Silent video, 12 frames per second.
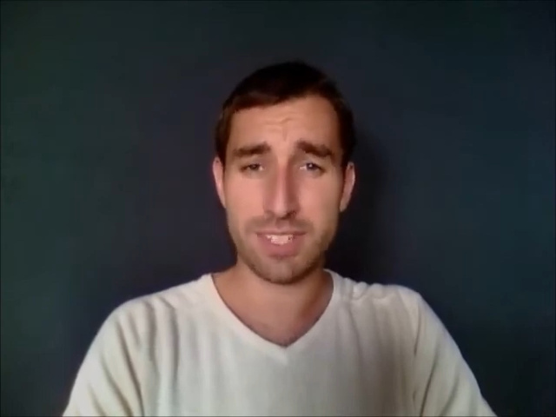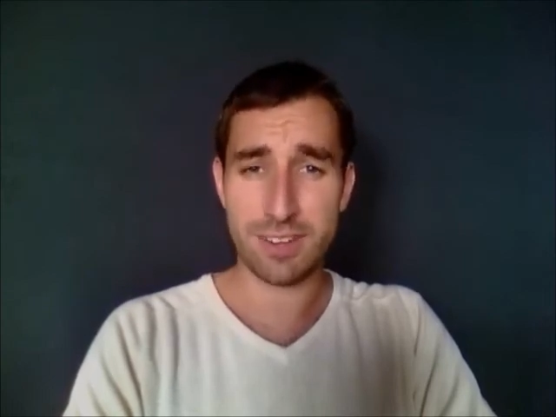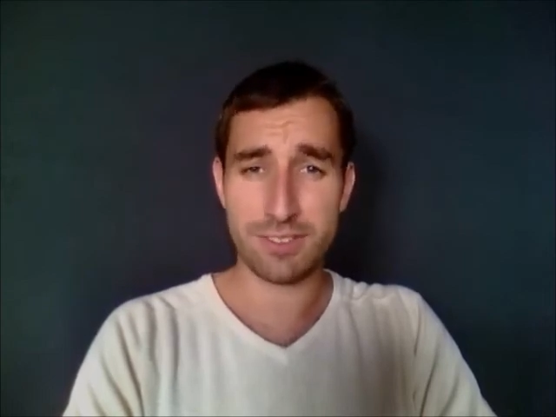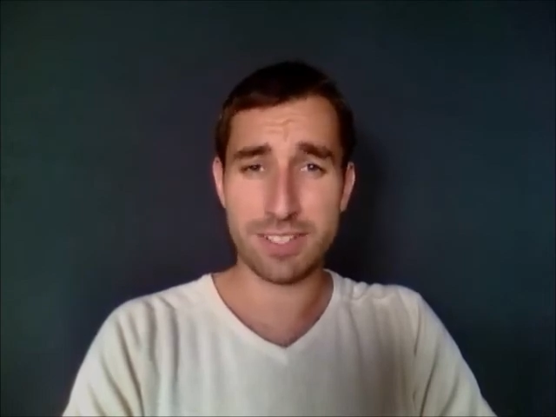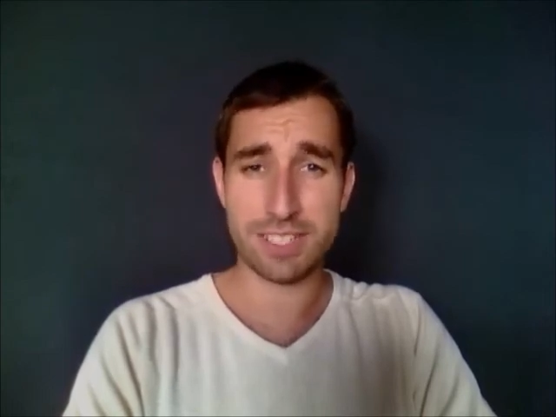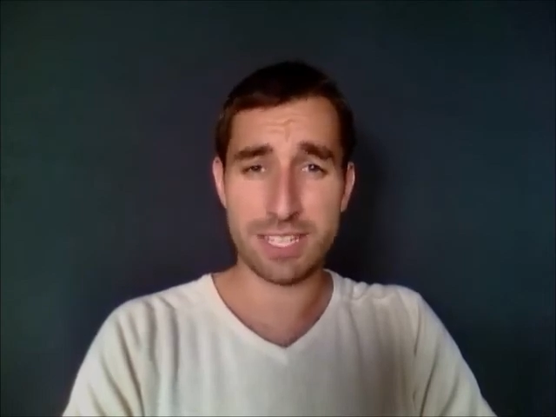
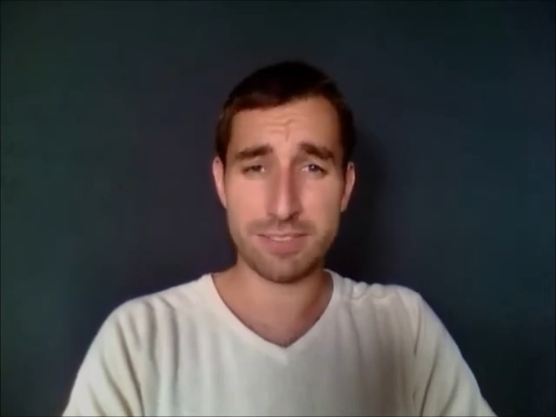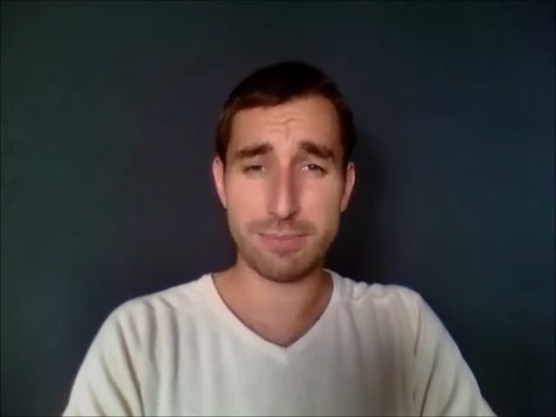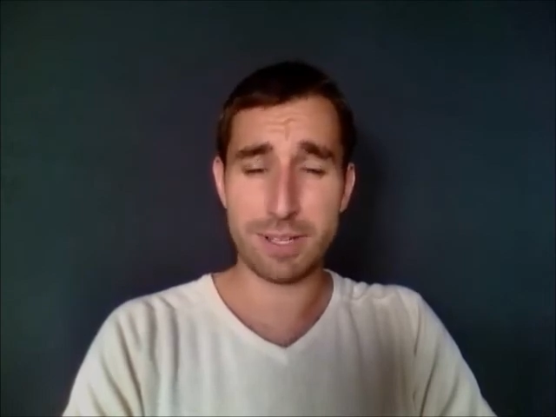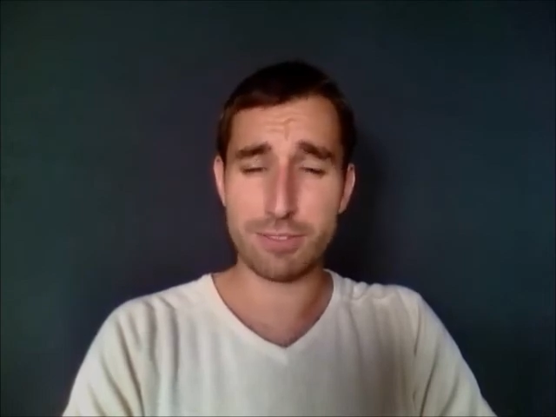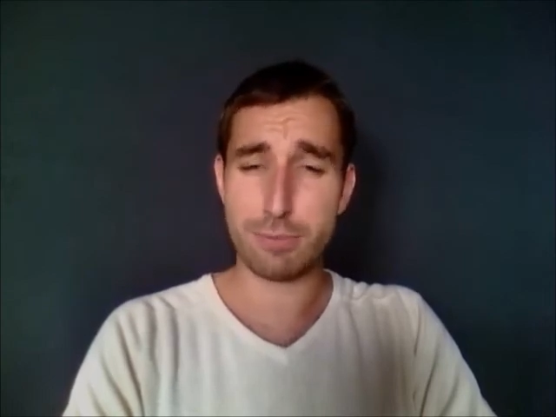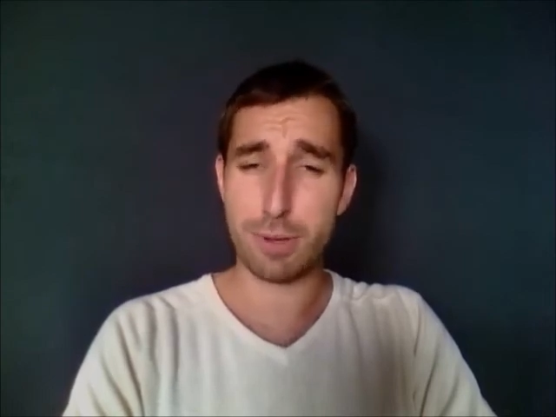definitely give
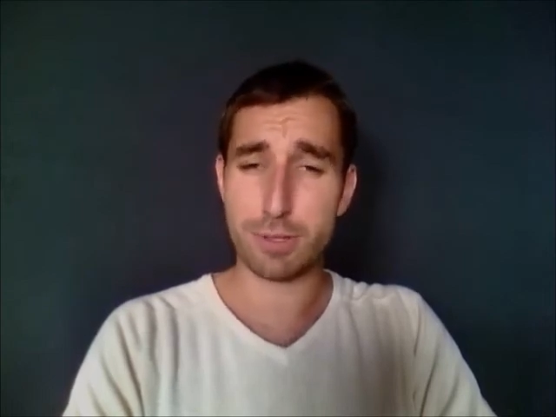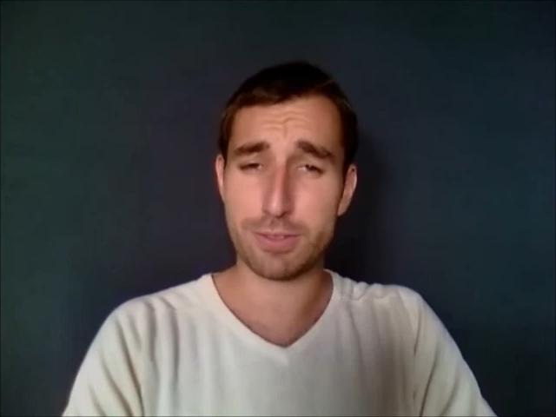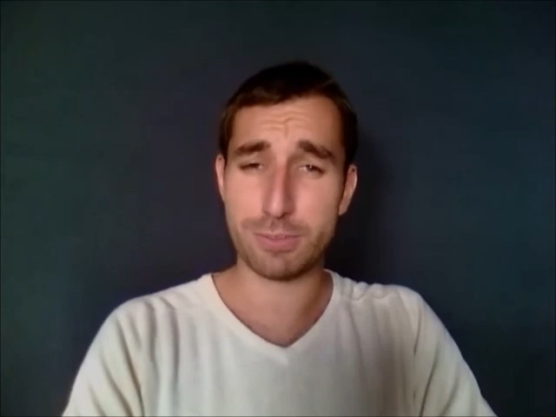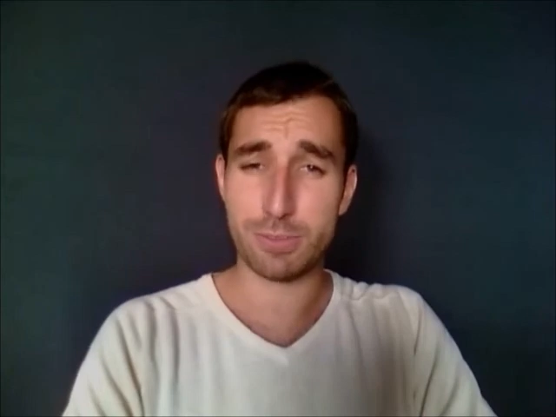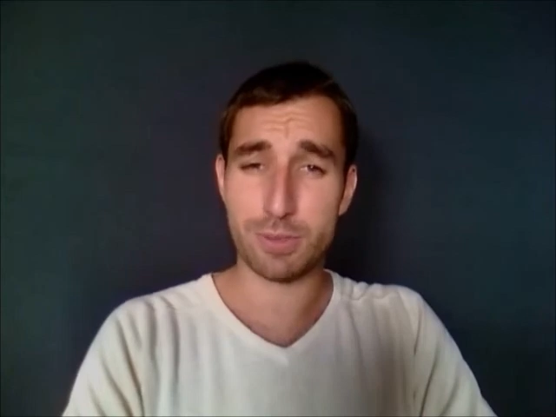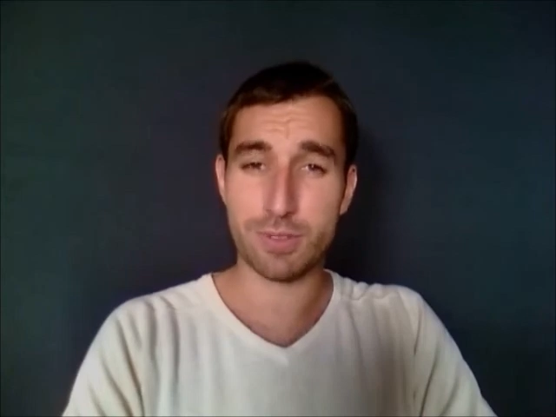
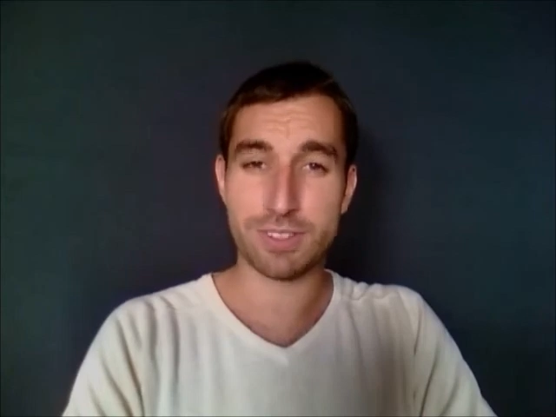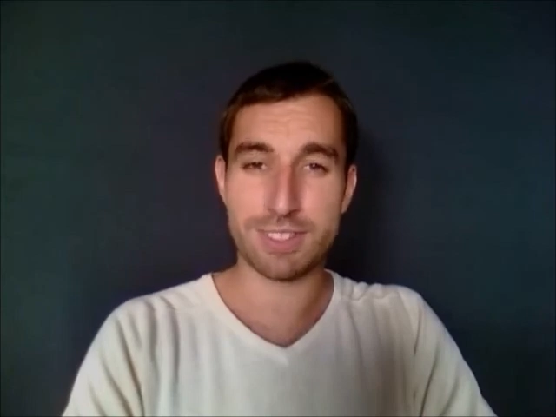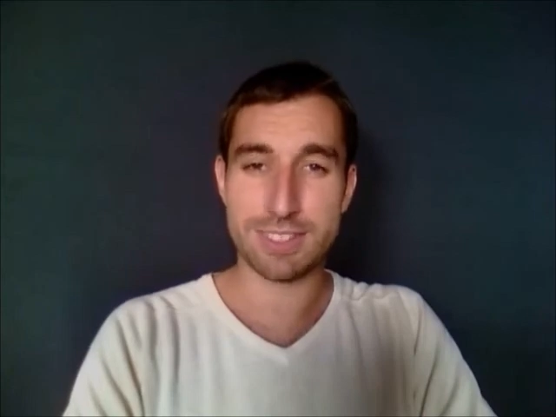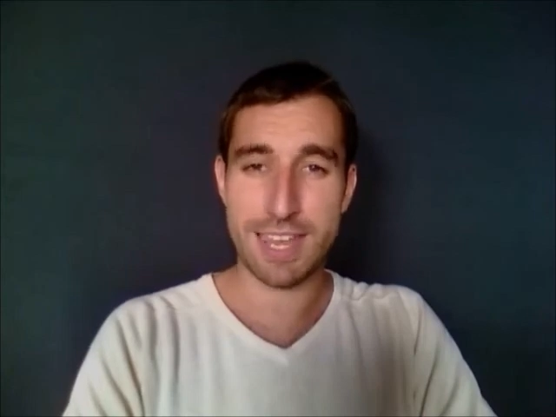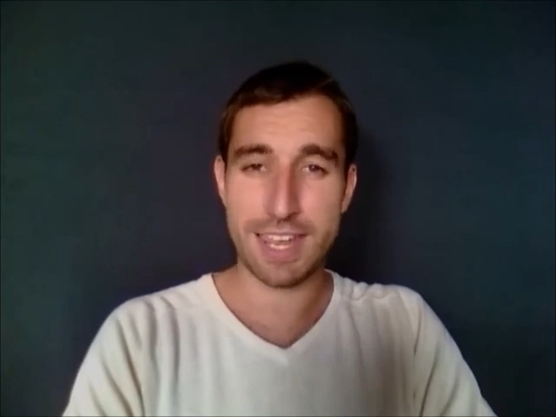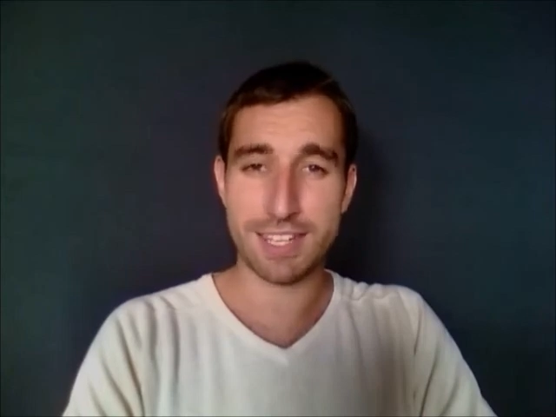Metropolitan Movers a
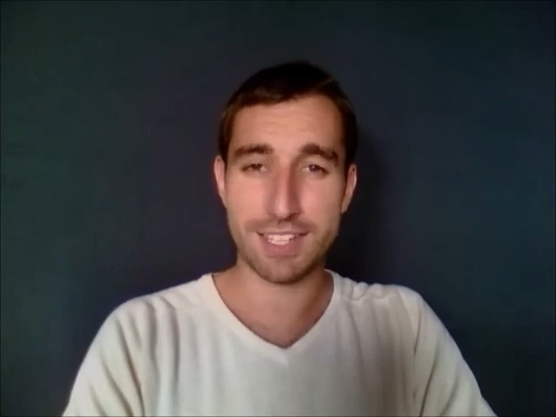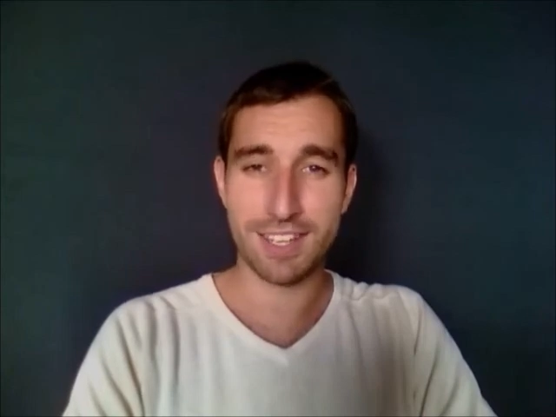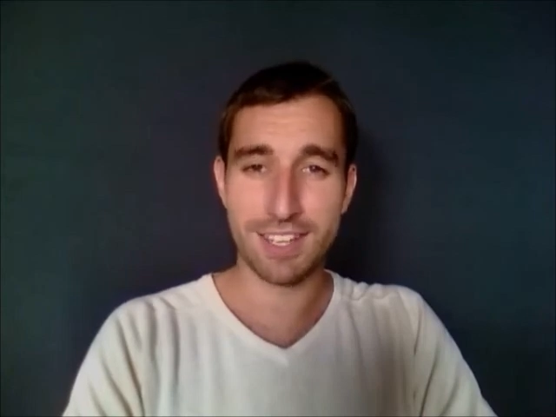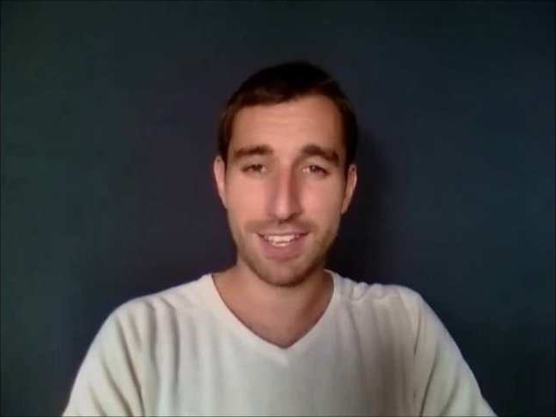10.